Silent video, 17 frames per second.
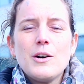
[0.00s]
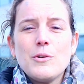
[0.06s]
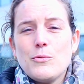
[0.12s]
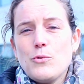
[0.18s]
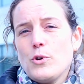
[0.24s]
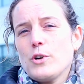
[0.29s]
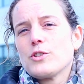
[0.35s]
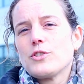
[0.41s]

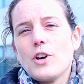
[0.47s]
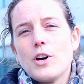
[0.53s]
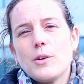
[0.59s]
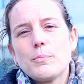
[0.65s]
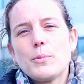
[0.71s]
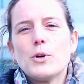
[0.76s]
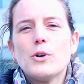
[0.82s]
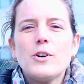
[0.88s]
For
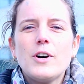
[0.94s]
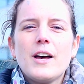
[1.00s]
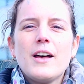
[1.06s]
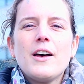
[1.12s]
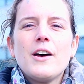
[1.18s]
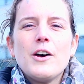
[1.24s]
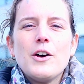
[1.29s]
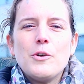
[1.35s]
example,
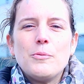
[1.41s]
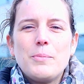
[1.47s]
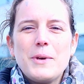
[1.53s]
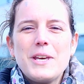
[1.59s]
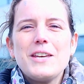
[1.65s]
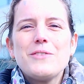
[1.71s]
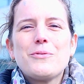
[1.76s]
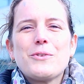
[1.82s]
a
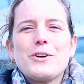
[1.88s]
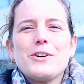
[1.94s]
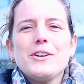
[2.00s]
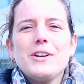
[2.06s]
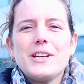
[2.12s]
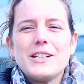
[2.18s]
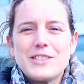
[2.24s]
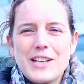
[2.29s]

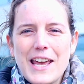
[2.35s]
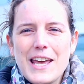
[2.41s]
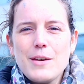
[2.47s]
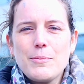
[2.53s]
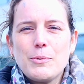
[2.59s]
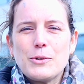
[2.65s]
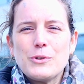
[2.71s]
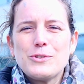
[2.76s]
beaver is
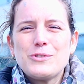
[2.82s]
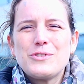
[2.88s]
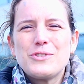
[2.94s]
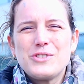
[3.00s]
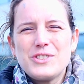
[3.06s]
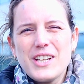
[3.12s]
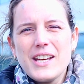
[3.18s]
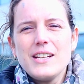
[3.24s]
able
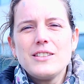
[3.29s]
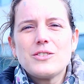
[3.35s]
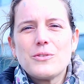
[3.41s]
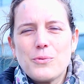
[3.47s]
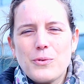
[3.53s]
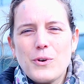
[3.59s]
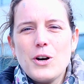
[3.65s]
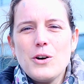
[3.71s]
to change
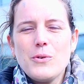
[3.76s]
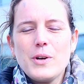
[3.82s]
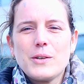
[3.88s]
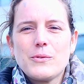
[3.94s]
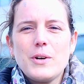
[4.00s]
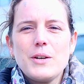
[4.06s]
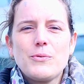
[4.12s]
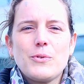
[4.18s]
a
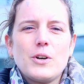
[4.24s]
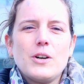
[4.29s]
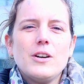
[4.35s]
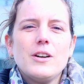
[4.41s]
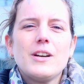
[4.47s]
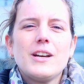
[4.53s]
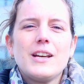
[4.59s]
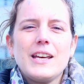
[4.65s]
flowing
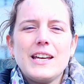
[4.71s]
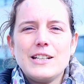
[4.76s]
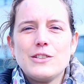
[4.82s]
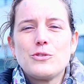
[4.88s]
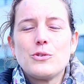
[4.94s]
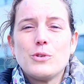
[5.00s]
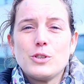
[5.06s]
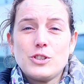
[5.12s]
river
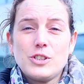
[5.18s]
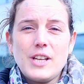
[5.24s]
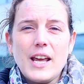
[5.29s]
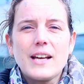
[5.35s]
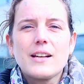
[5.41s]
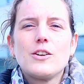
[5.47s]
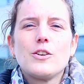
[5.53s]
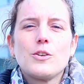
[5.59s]
into a
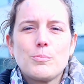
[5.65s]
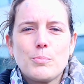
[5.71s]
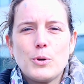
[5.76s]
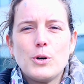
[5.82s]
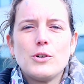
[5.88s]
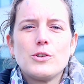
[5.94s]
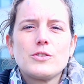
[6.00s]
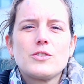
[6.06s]
stagnant
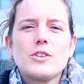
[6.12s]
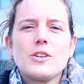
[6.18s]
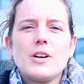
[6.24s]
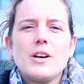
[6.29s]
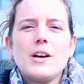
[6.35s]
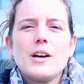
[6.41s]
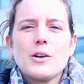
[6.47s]
pond,